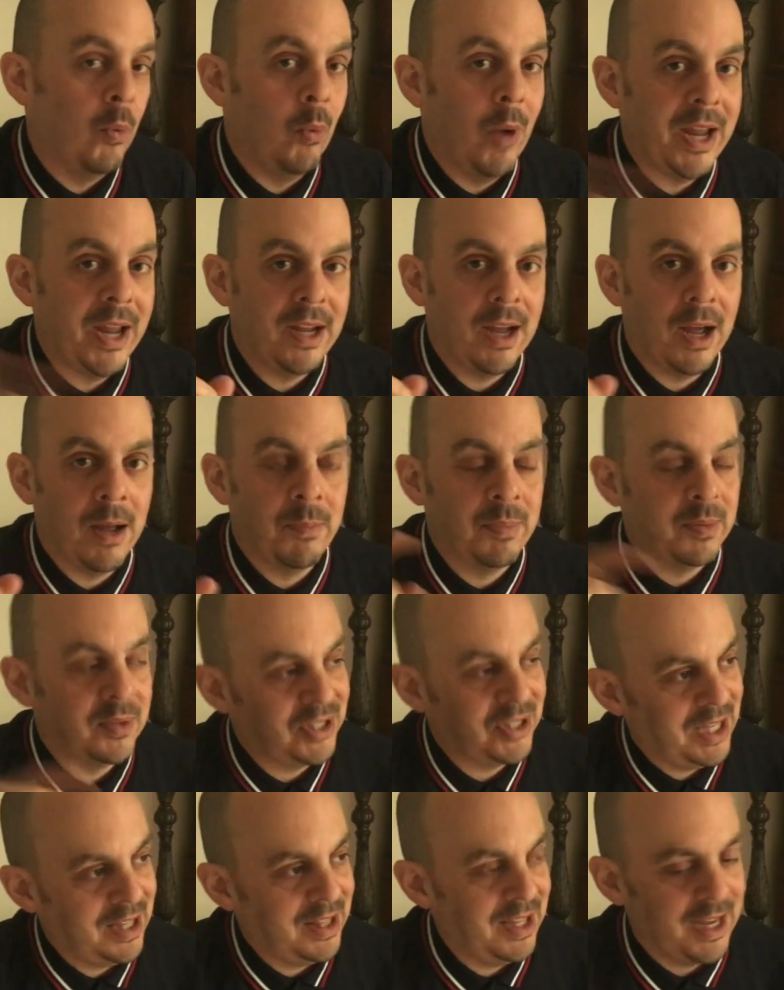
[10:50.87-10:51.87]
Wake up.
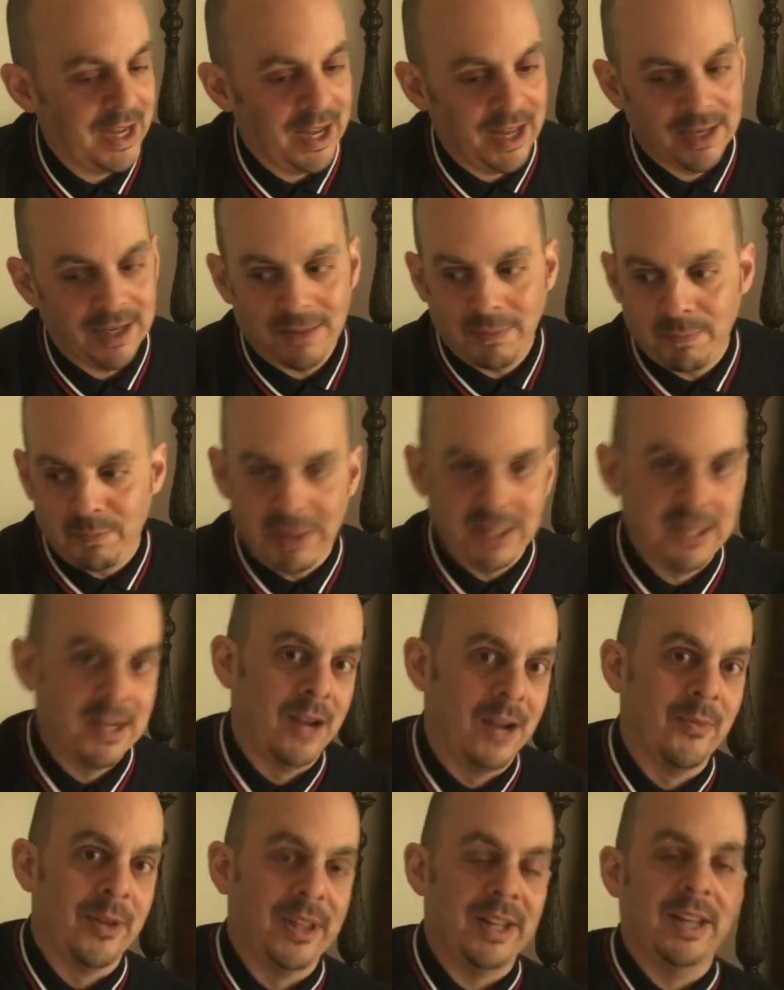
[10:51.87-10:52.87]
See the end. Be
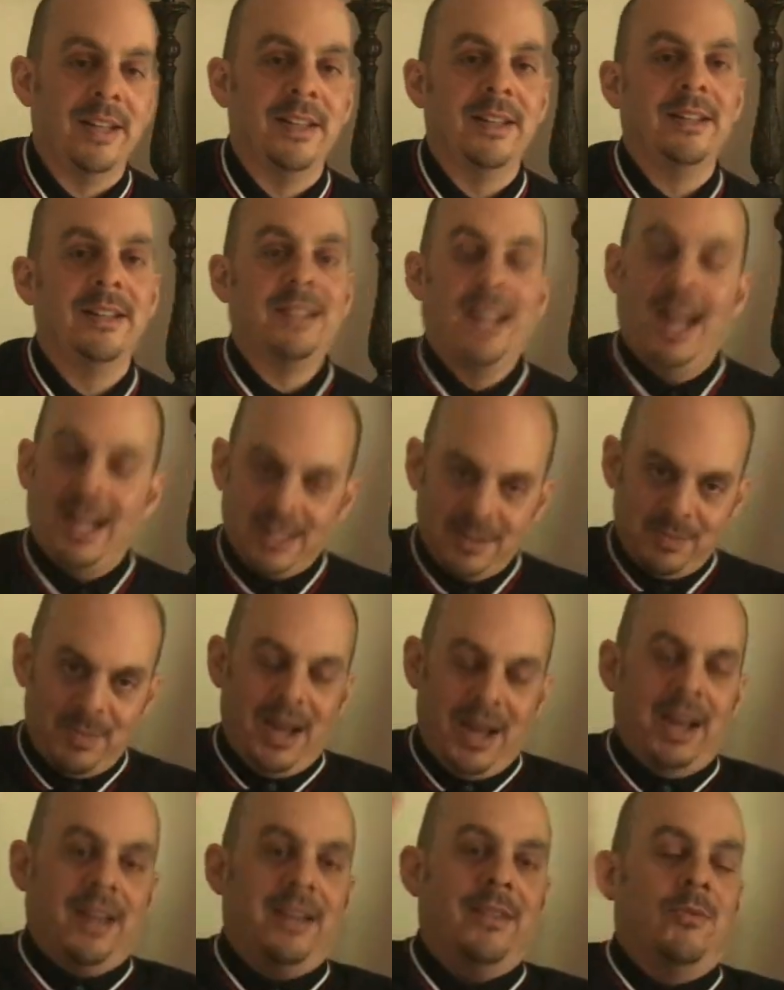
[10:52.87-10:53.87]
done with it. That's
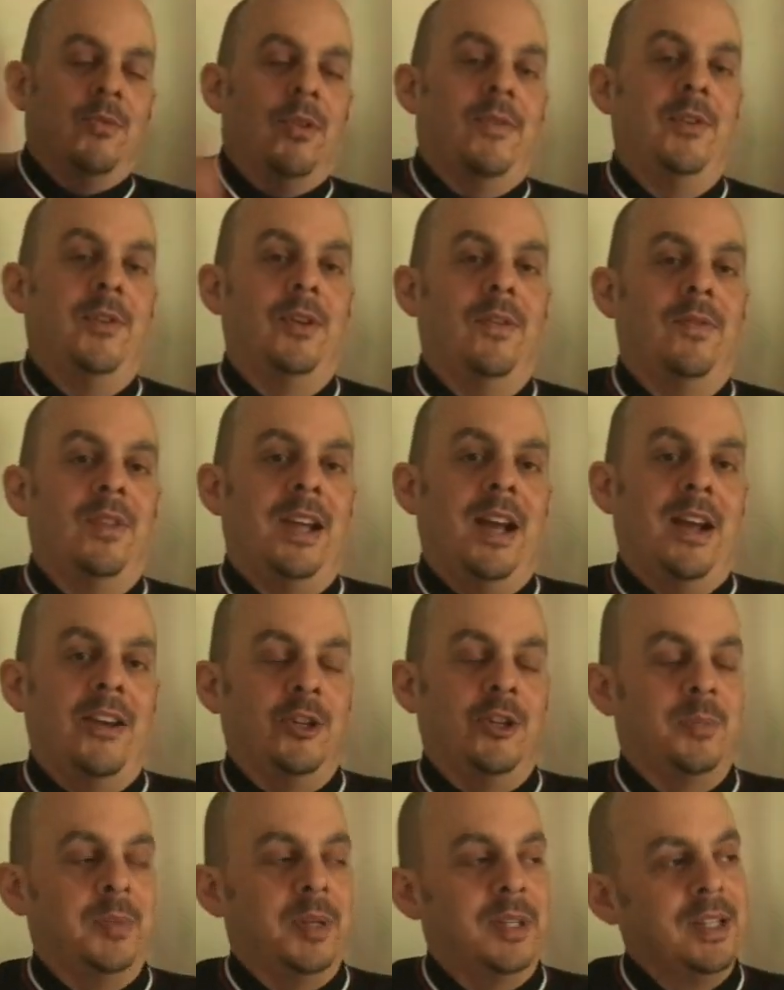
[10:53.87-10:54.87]
my review of The
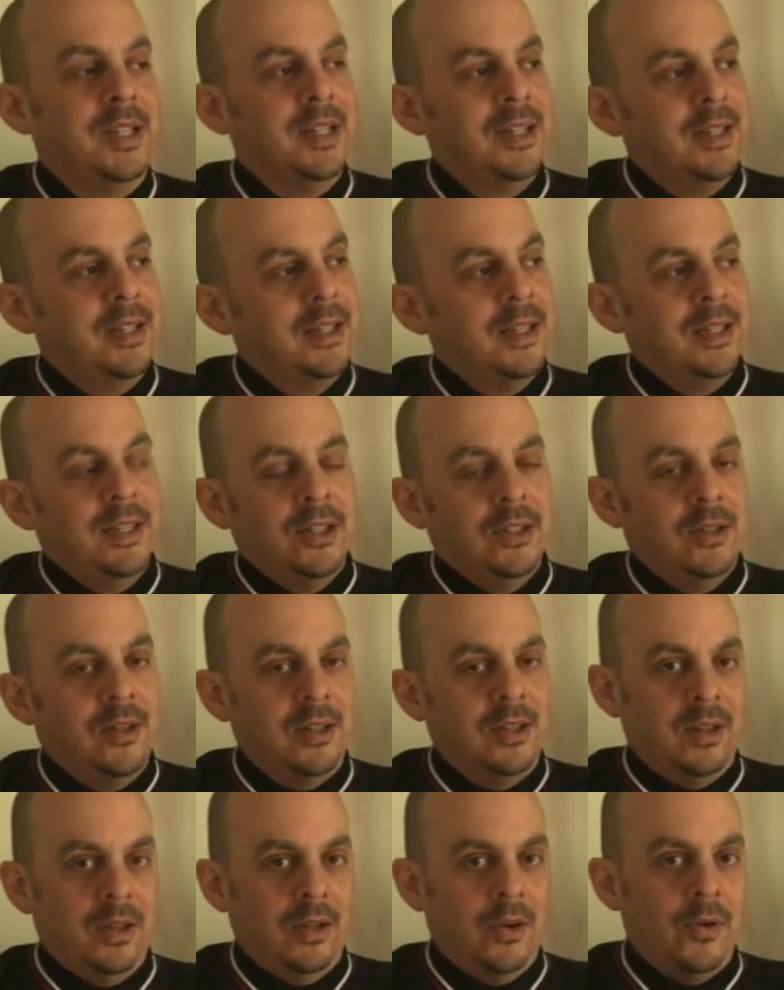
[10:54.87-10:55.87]
Irishman.
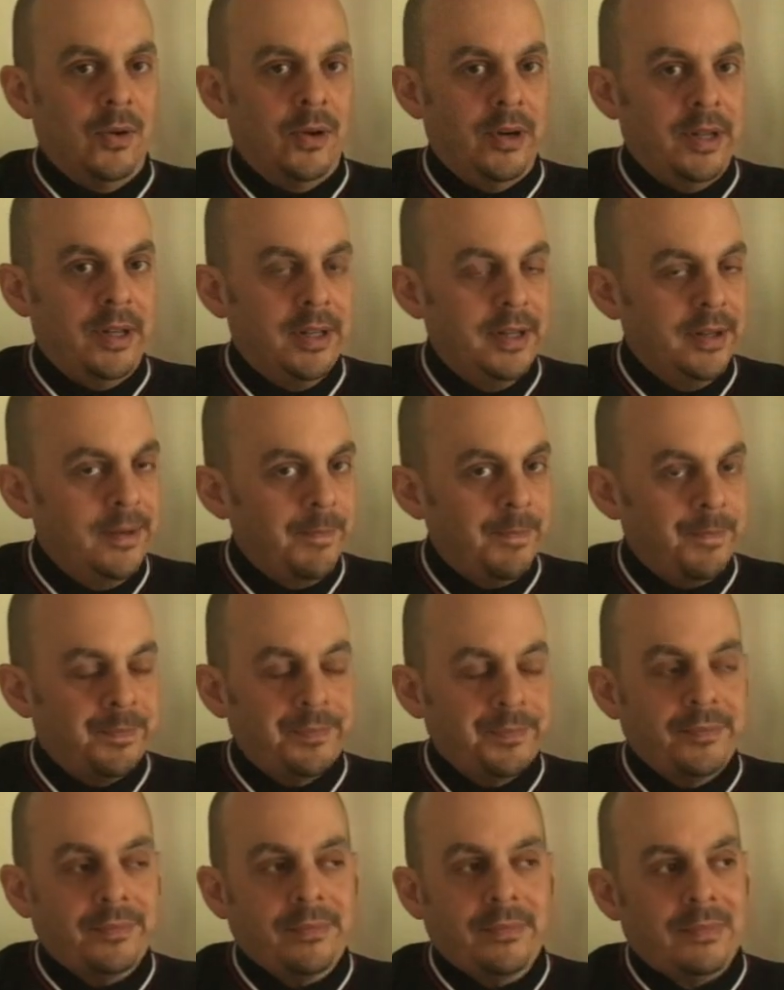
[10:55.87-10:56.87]
Good Lord.
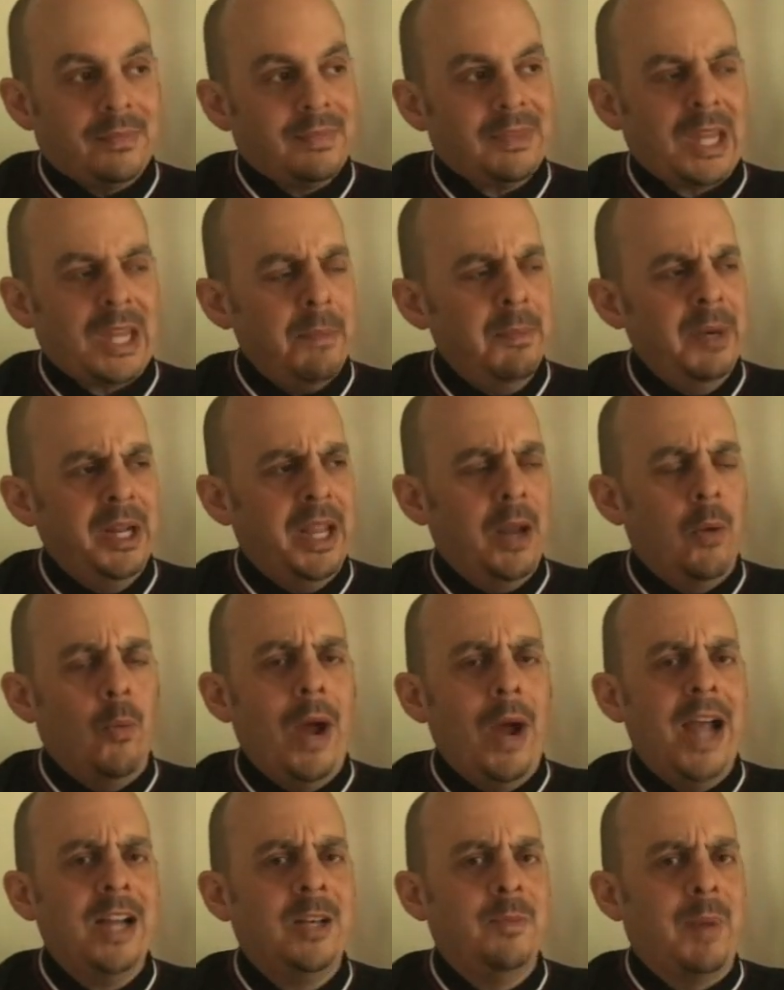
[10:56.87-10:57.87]
I'm going to get
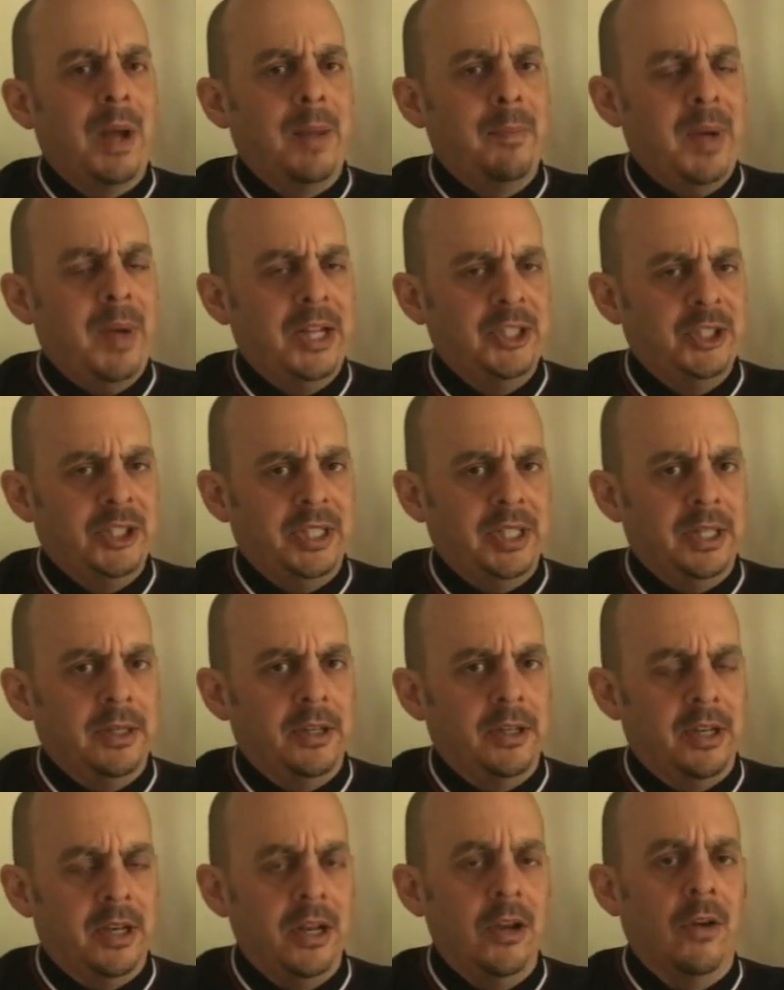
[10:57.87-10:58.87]
whacked by Pesci
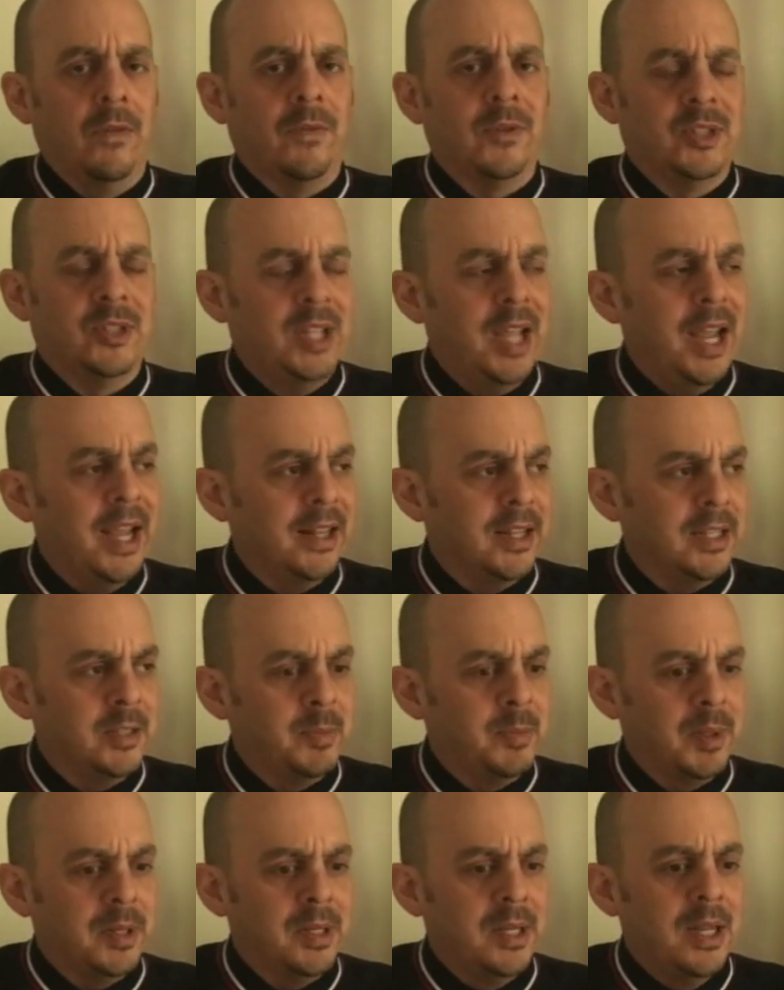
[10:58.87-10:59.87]
and De Niro for saying this,
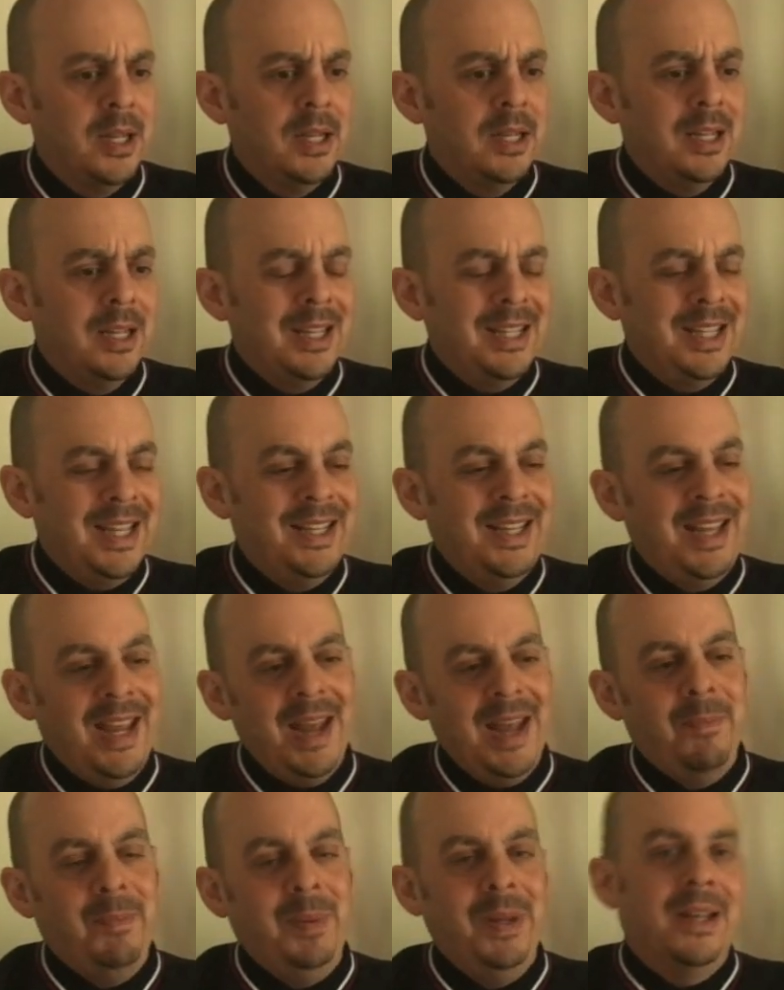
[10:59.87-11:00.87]
but you
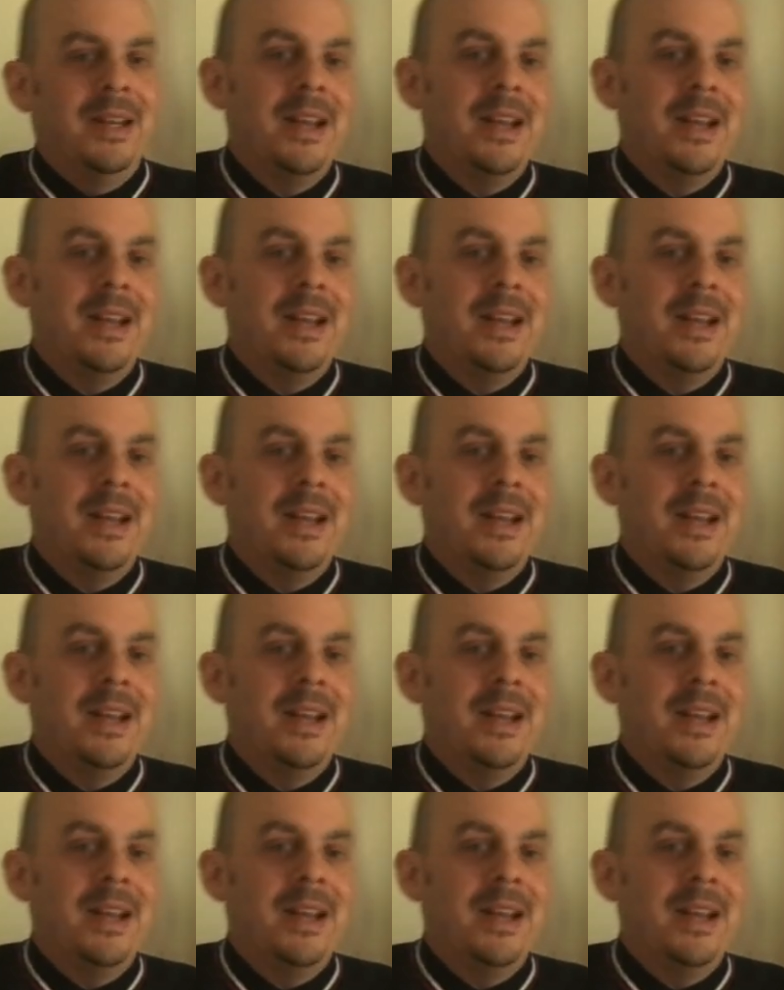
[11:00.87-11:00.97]
can't be a